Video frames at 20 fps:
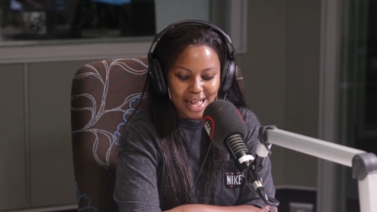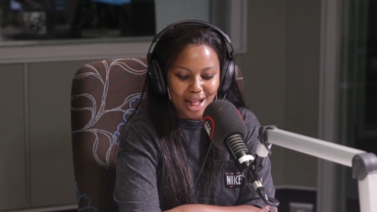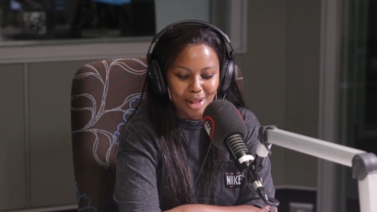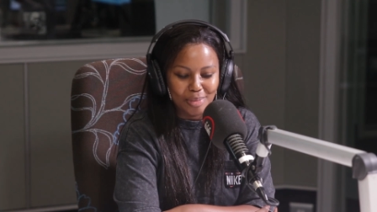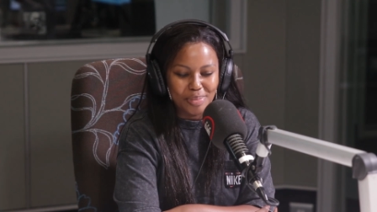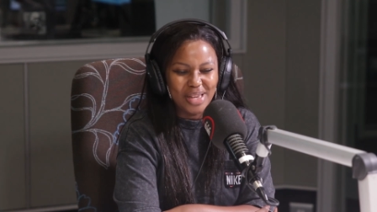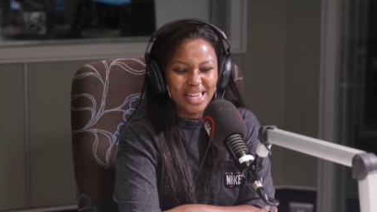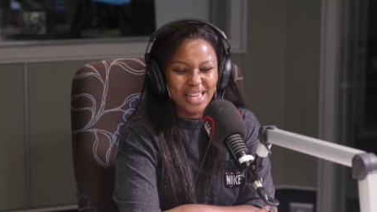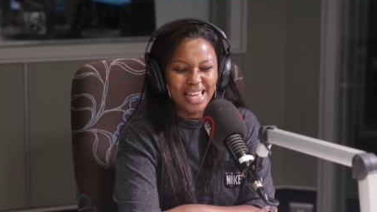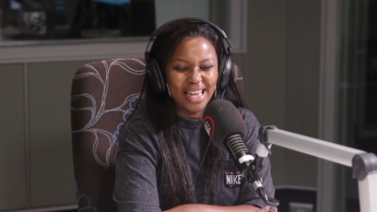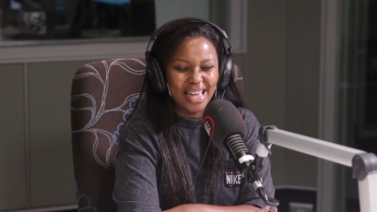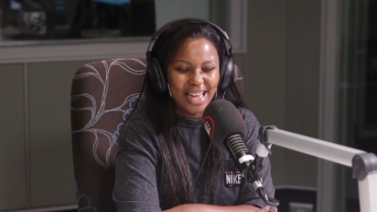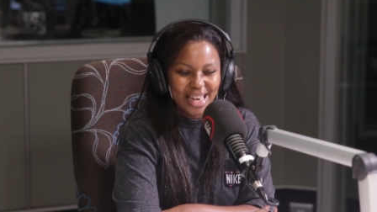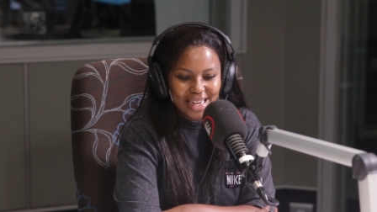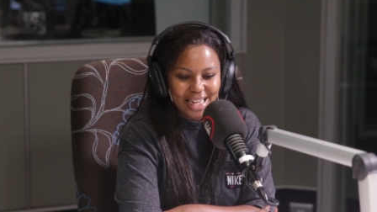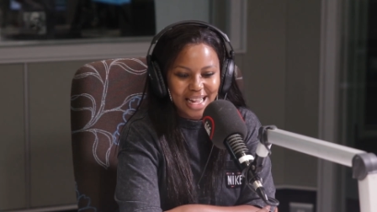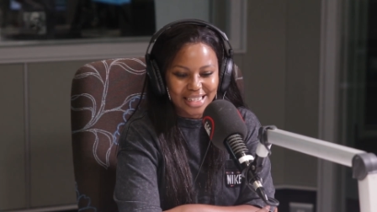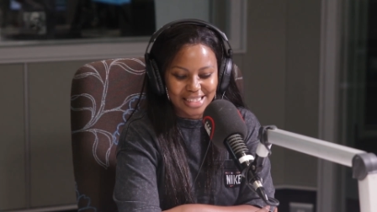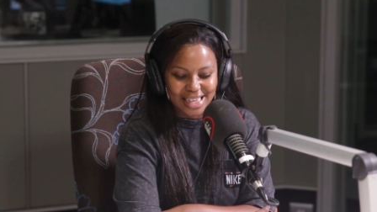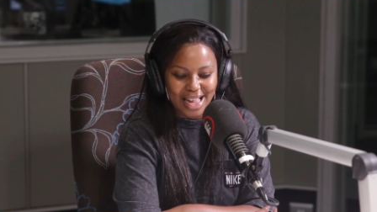I'll be in
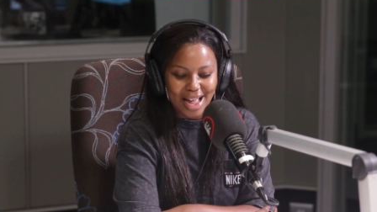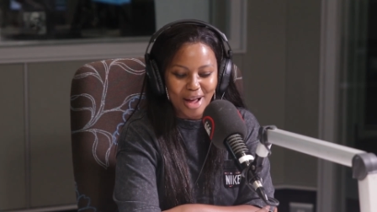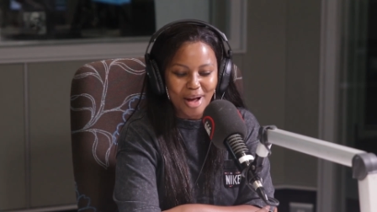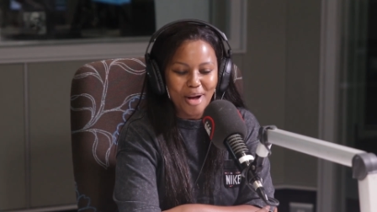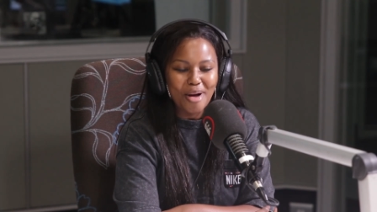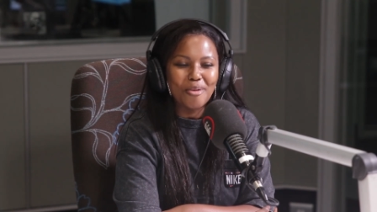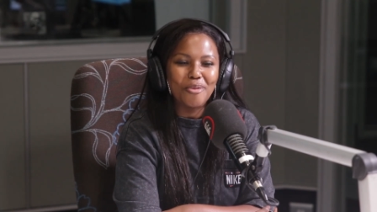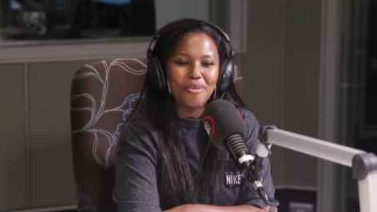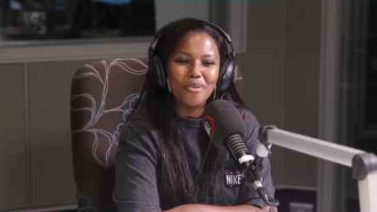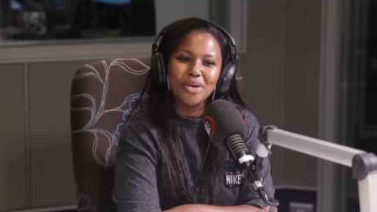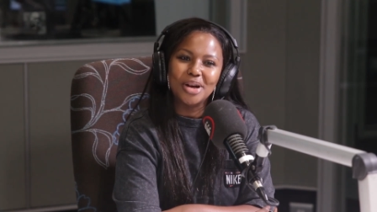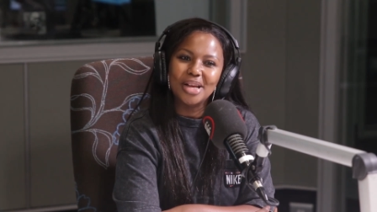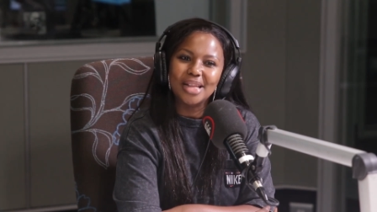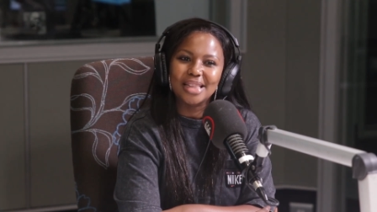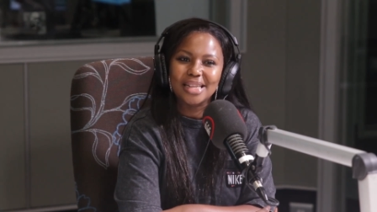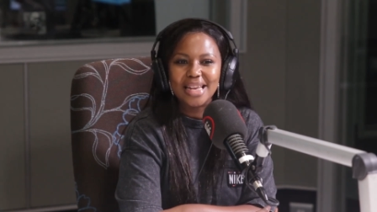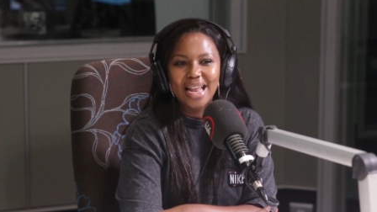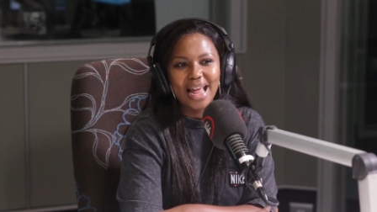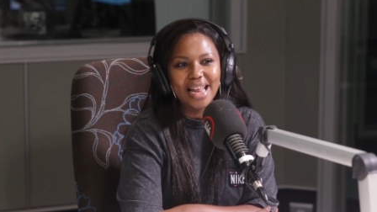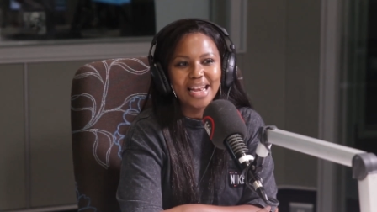Qatar
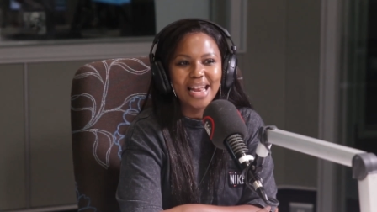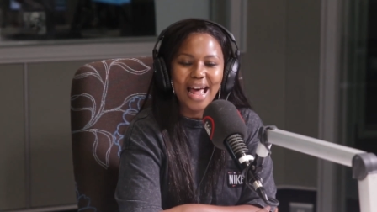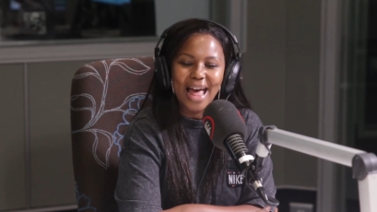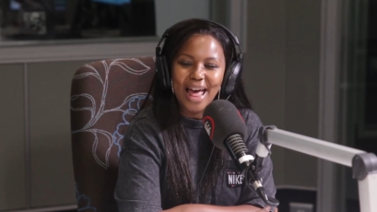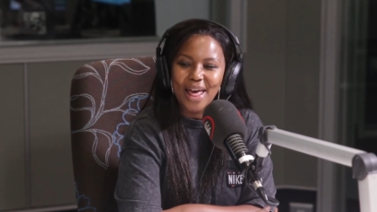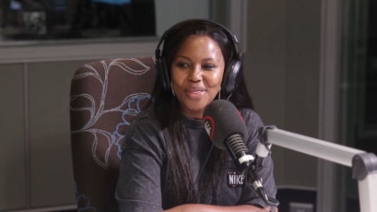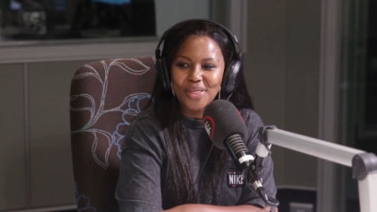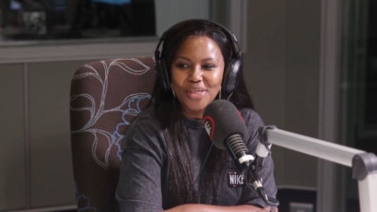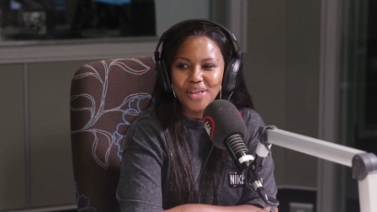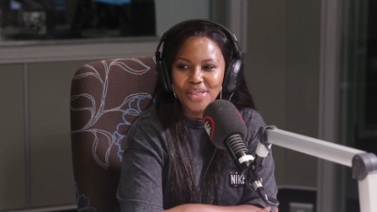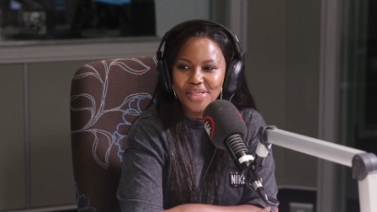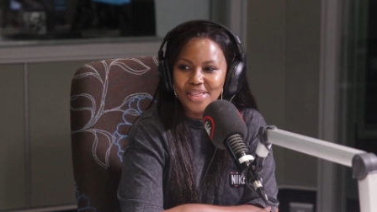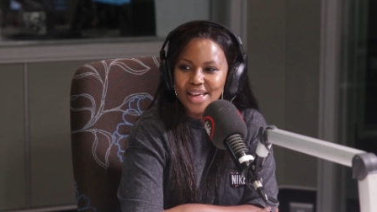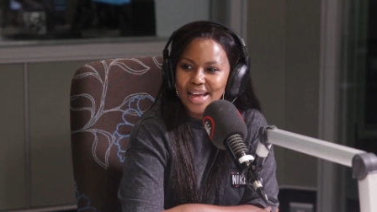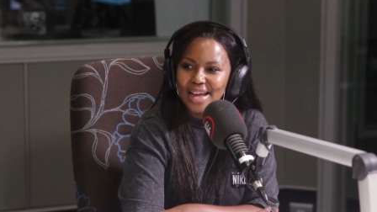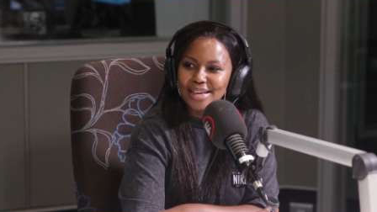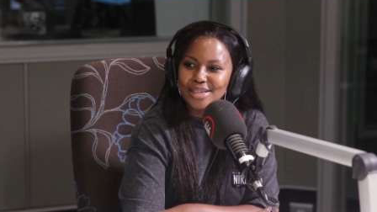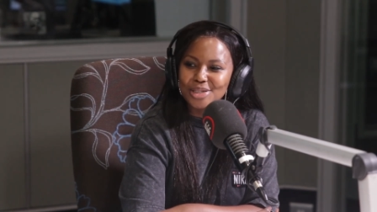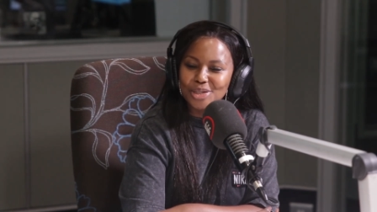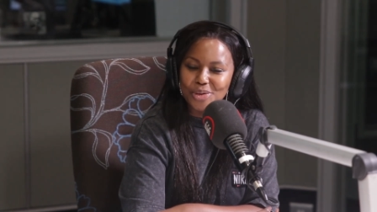with none other Beautiful.
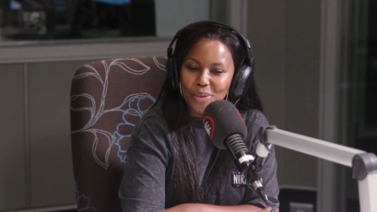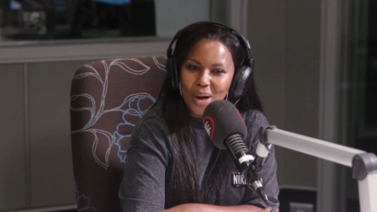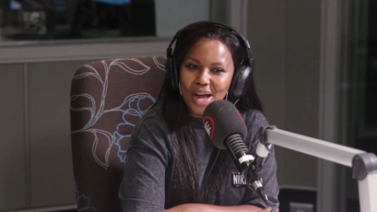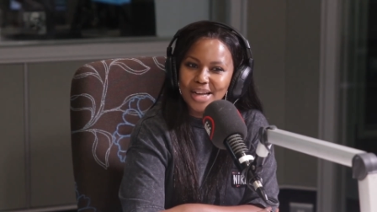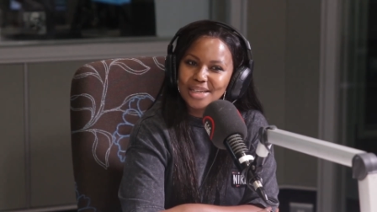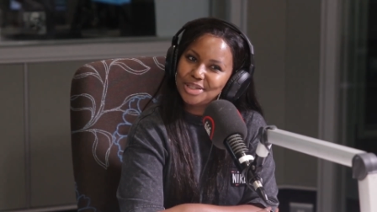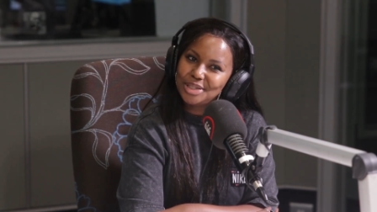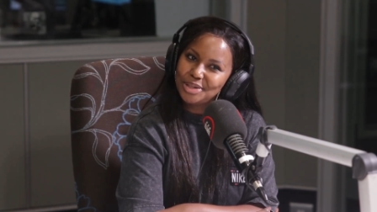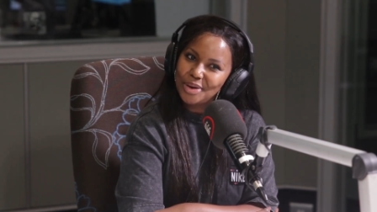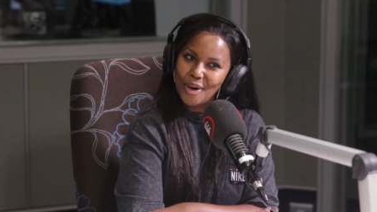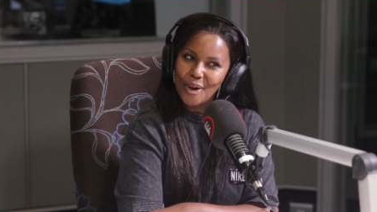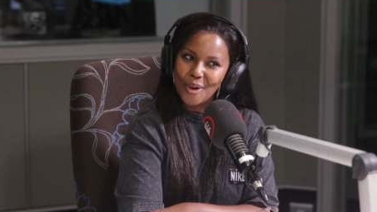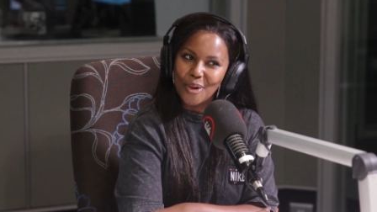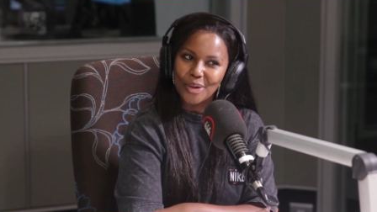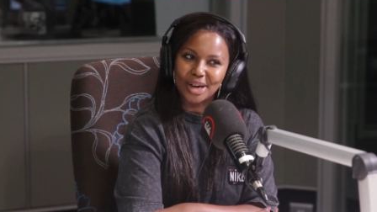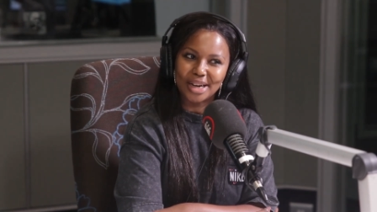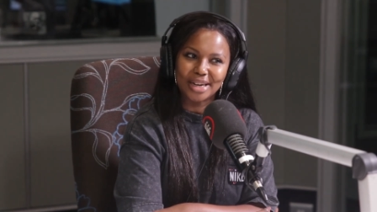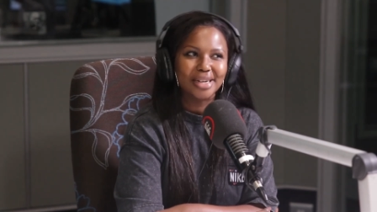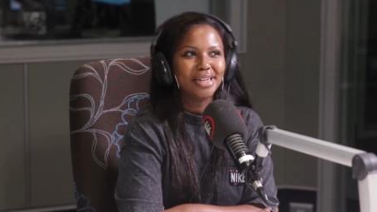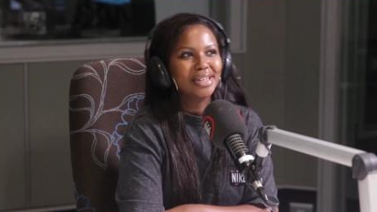than Dwight
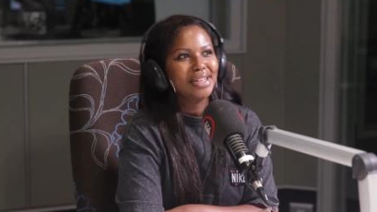Yorke.